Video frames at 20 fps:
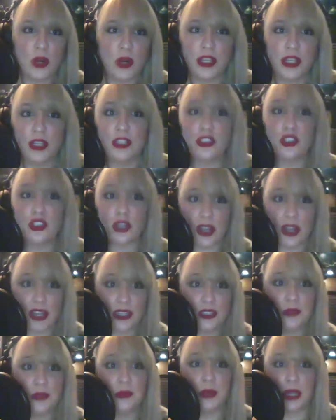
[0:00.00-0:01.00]
you're trying
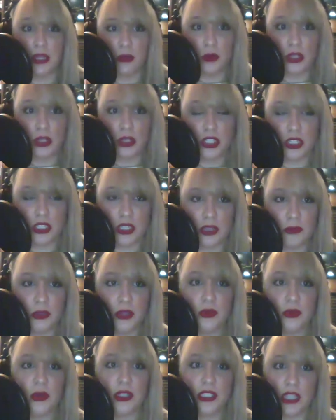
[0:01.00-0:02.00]
to brainwash them,
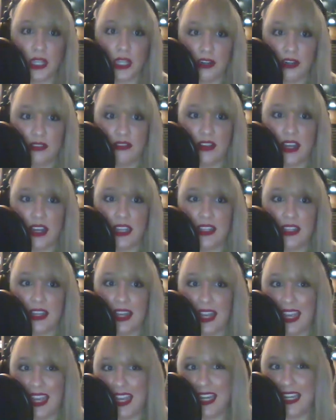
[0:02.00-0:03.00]
you are terrified that
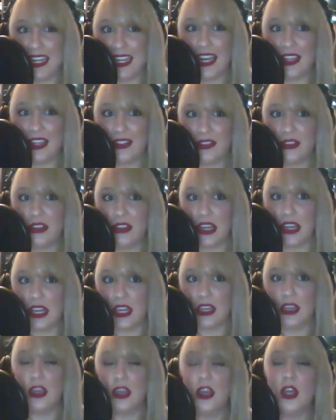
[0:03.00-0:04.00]
any other
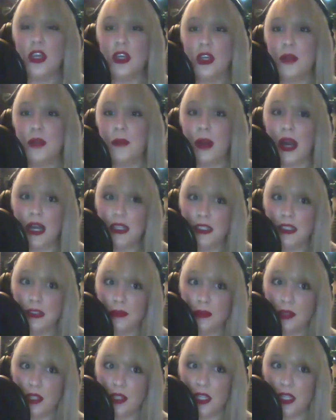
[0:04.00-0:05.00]
thing could
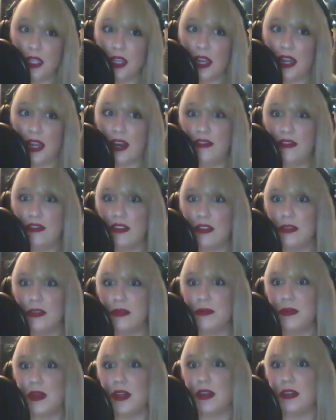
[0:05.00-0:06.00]
possibly have
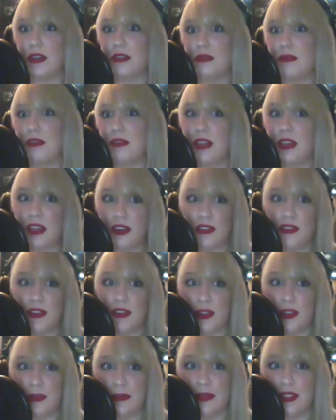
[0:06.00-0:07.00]
them think for
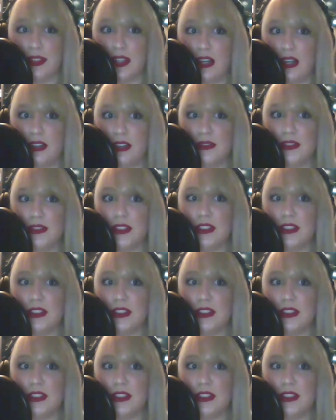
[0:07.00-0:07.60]
themselves.